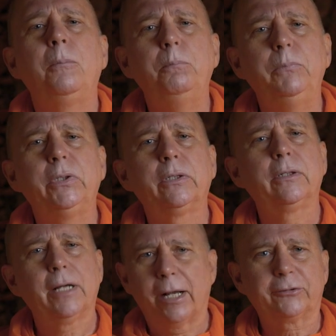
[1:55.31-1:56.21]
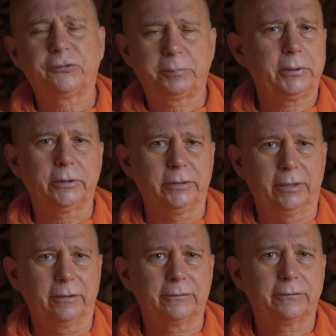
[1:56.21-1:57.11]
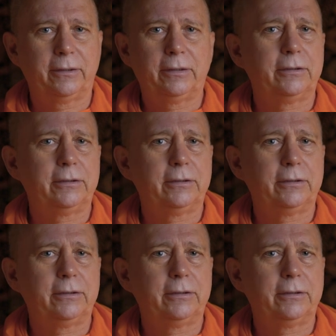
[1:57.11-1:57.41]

mere experience